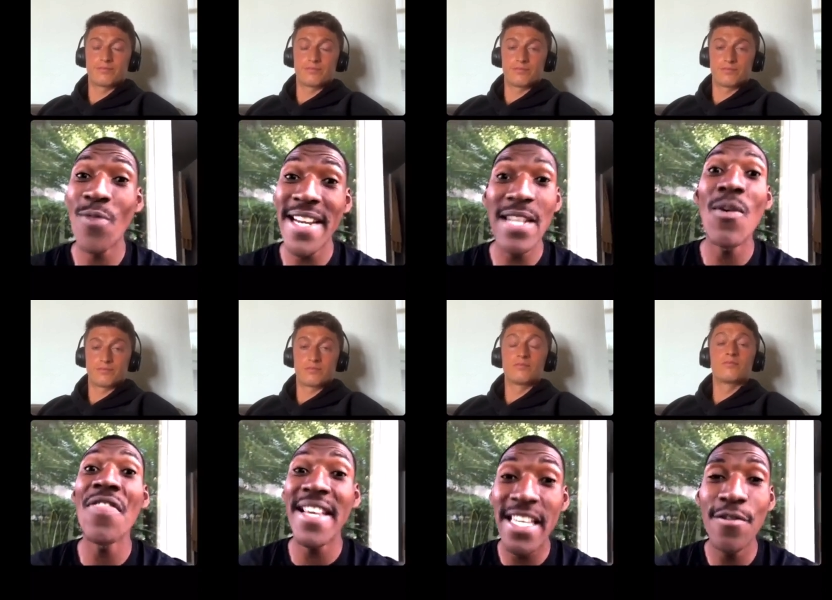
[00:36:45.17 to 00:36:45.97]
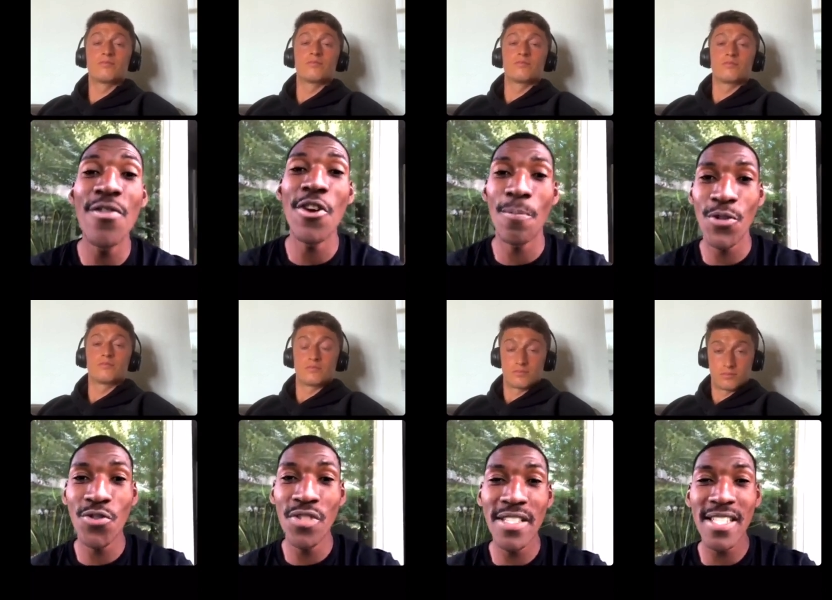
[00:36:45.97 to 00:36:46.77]
Speaker 1: they give you the opportunity
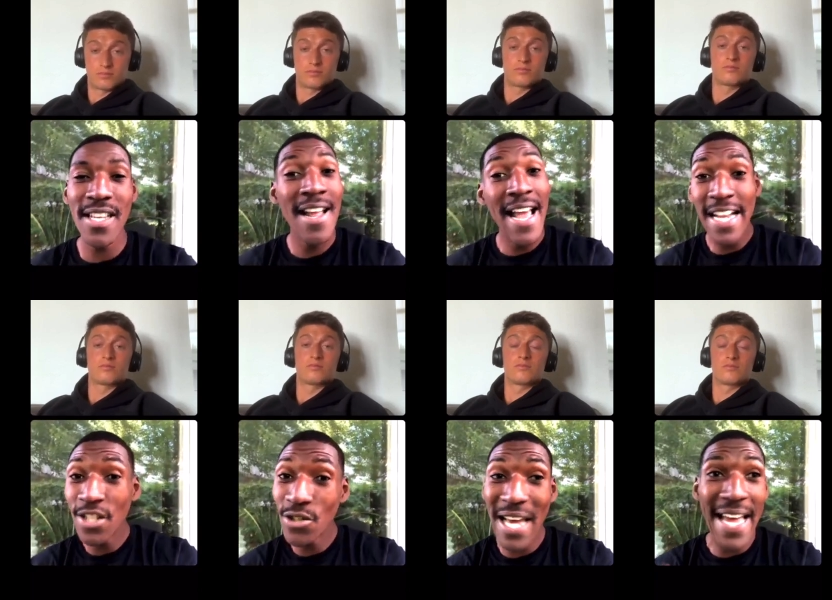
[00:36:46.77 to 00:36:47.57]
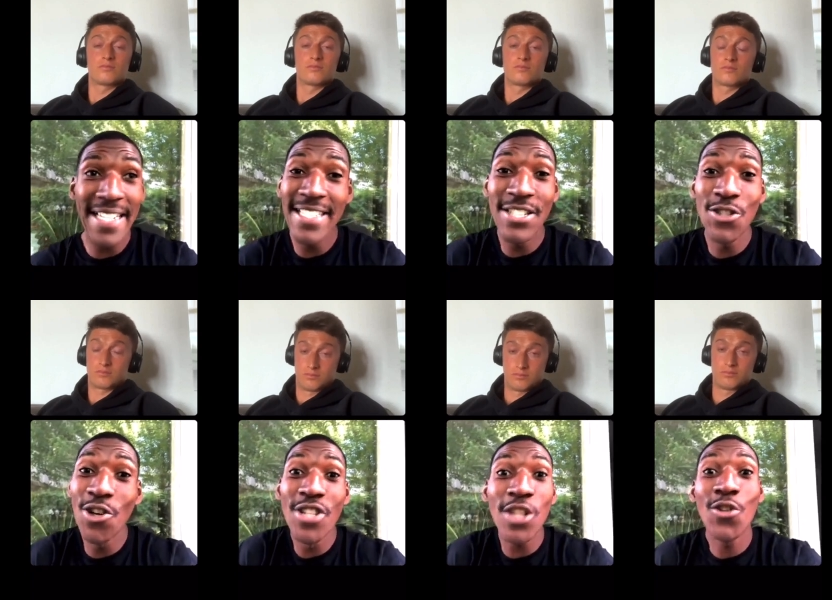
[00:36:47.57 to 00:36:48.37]
and you and you're not
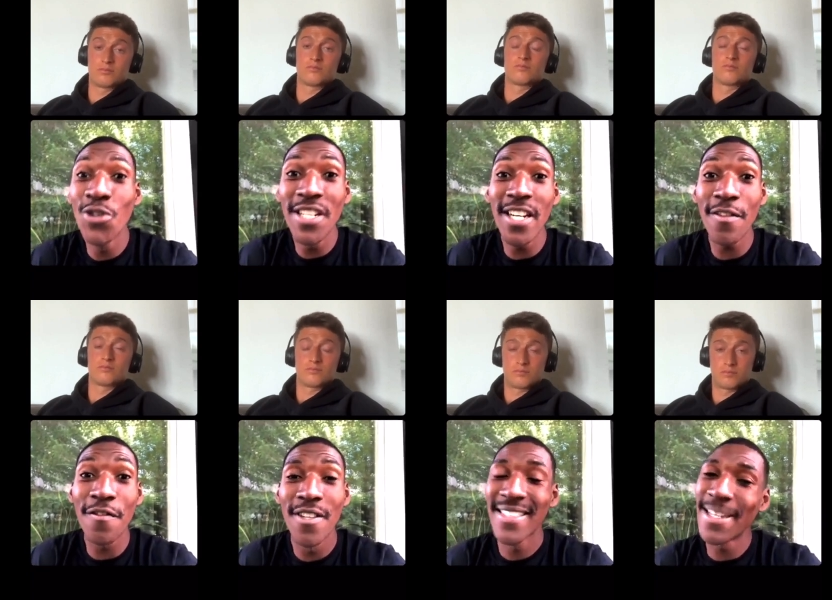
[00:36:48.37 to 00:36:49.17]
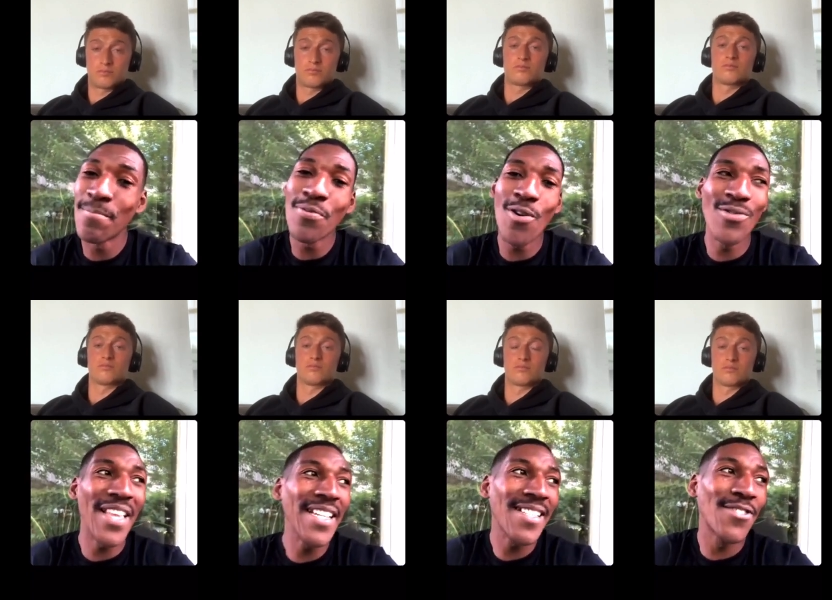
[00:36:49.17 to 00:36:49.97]
good enough then bro mm. then it's mm.
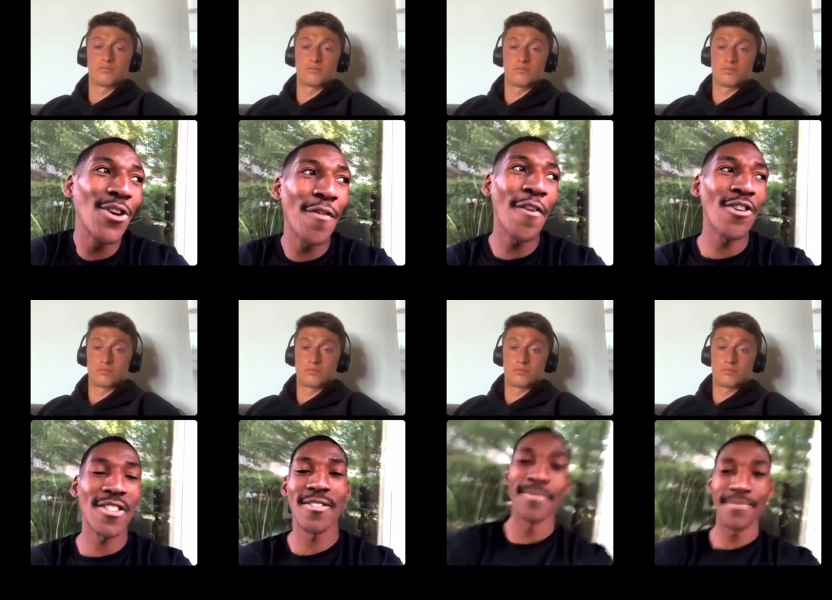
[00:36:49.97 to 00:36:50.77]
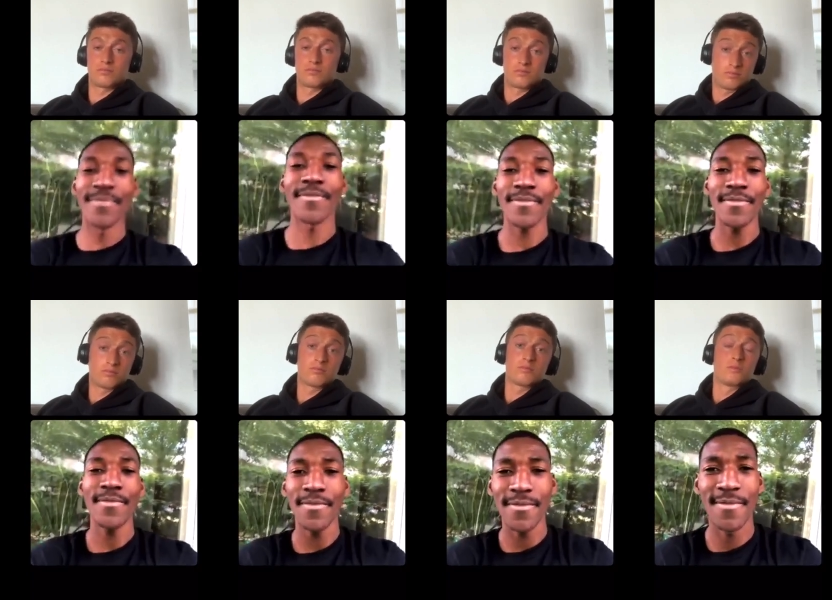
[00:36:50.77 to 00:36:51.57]
your fault
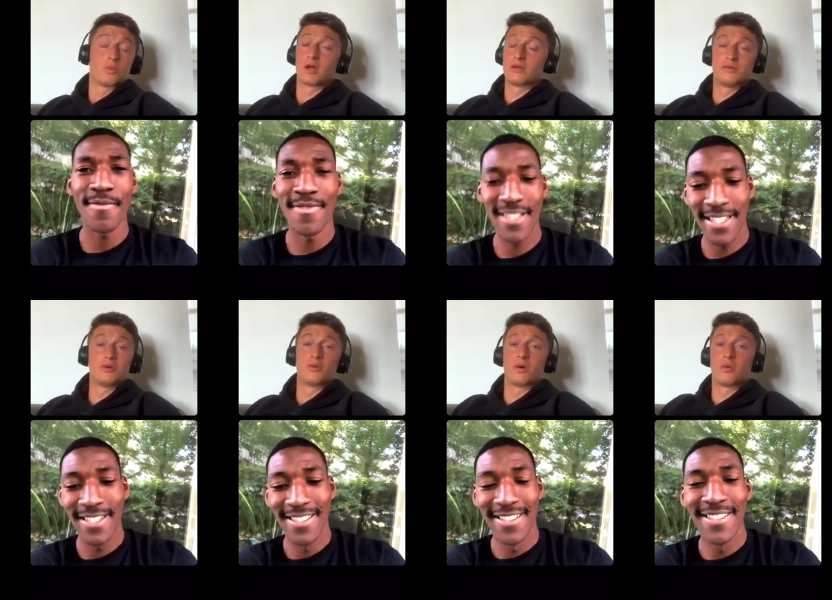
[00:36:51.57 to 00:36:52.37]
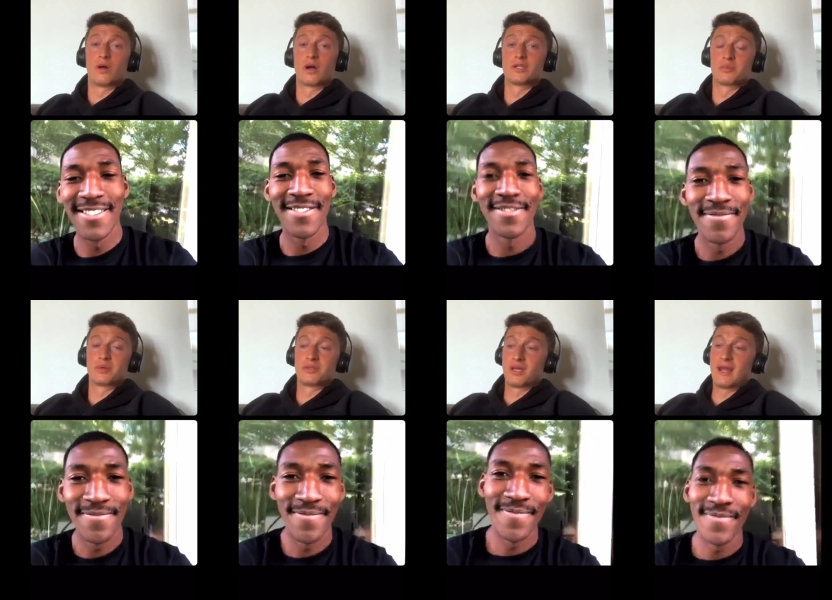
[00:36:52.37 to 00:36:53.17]
Speaker 2: one dude 100%
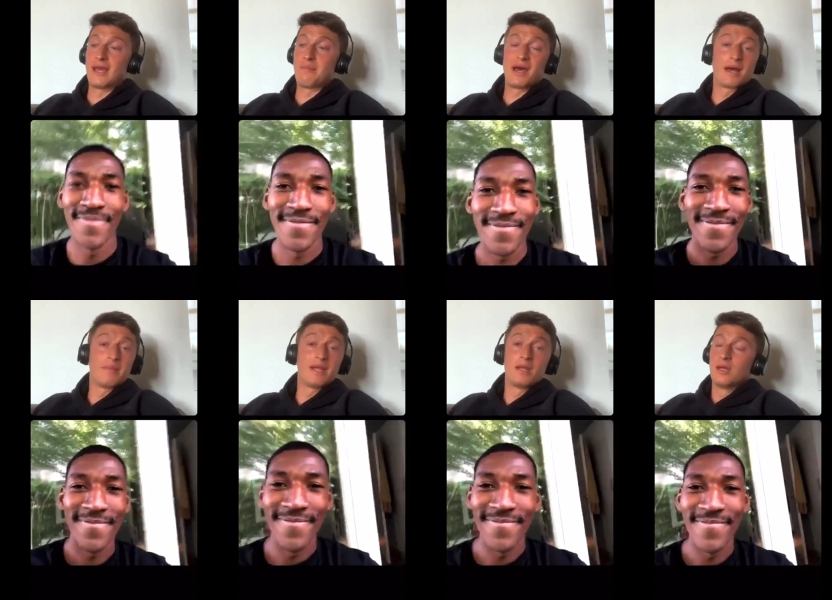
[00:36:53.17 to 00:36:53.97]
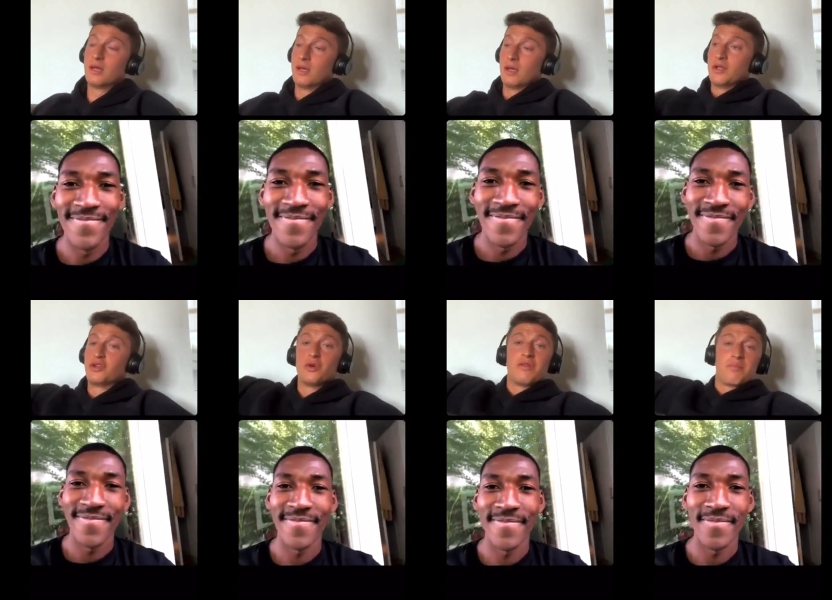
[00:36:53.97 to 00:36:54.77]
amen i mean dude
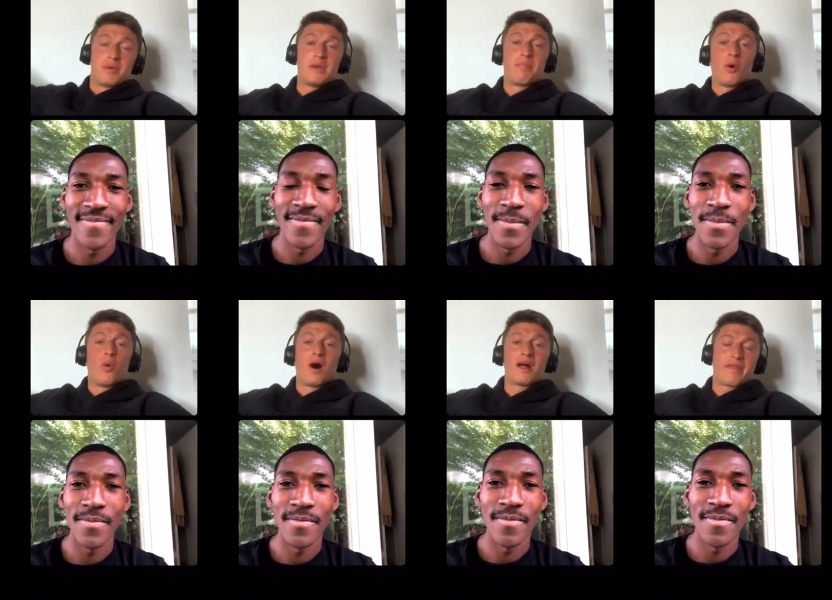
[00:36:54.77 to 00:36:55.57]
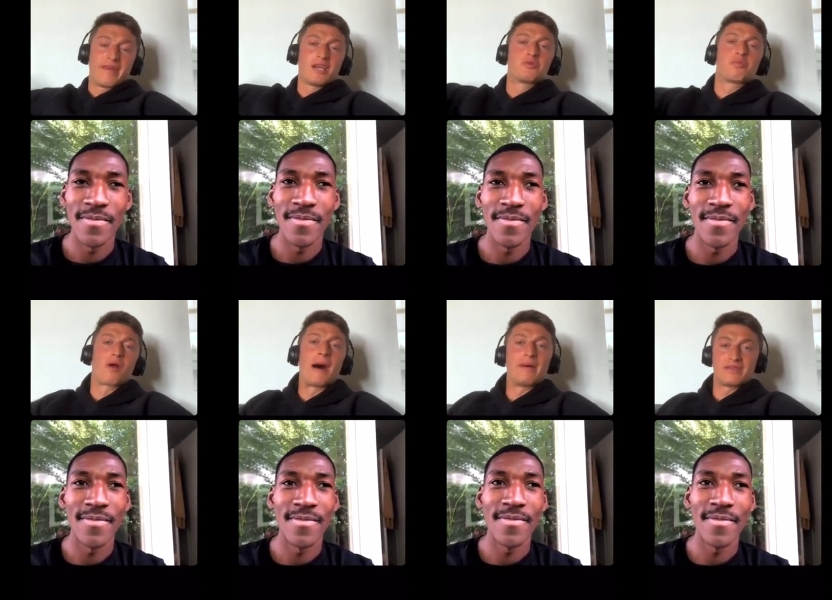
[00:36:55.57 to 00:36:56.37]
people want things
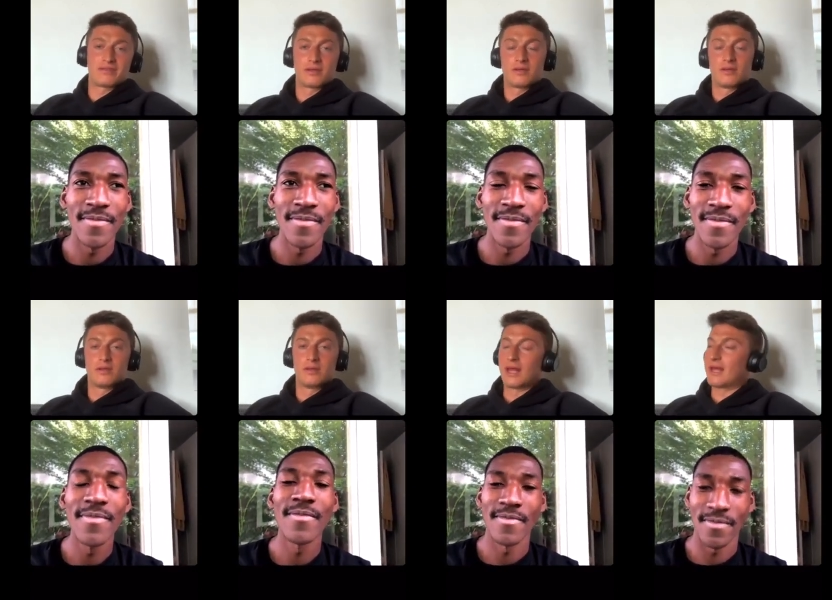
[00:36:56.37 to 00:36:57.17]
promised like, like i